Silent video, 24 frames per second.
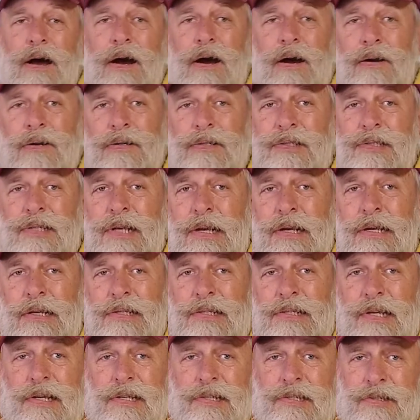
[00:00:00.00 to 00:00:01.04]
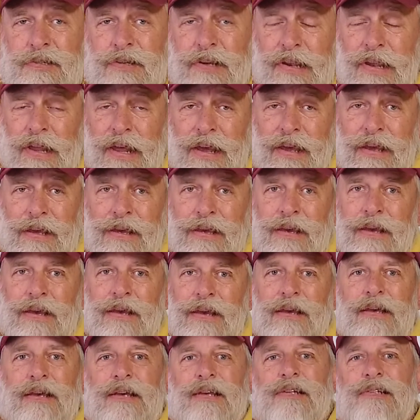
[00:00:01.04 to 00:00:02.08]
Our second taster today
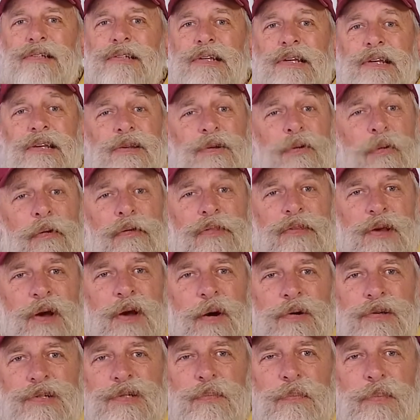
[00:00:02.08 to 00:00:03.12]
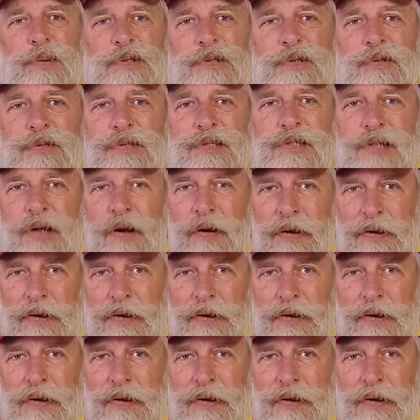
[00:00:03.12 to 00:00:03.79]
is the North Coast Blue Star